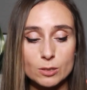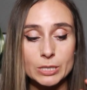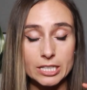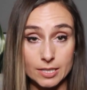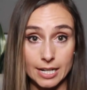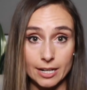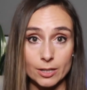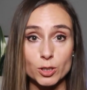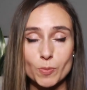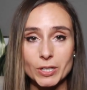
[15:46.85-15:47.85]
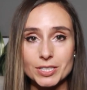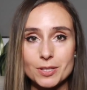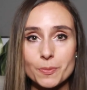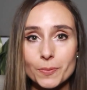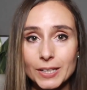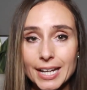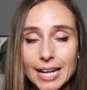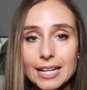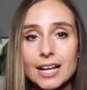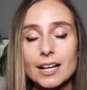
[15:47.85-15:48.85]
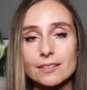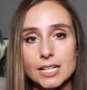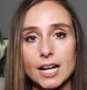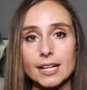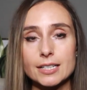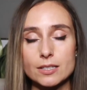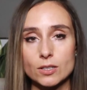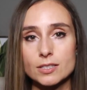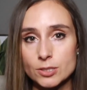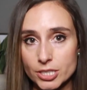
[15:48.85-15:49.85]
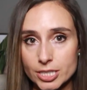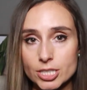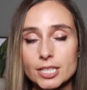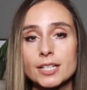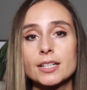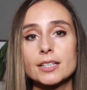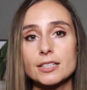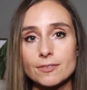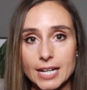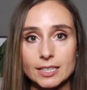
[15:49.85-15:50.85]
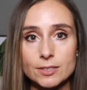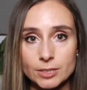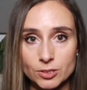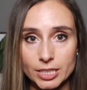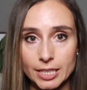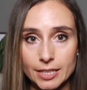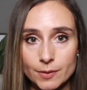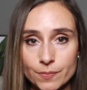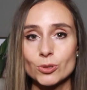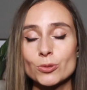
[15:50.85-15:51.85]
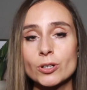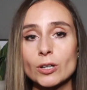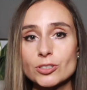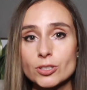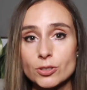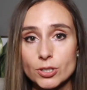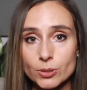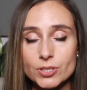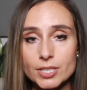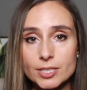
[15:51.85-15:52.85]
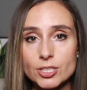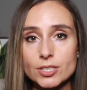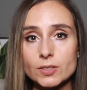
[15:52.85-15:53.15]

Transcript: is because the aerial parts of the plant have the highest concentration of active ingredient. With regards to dosage,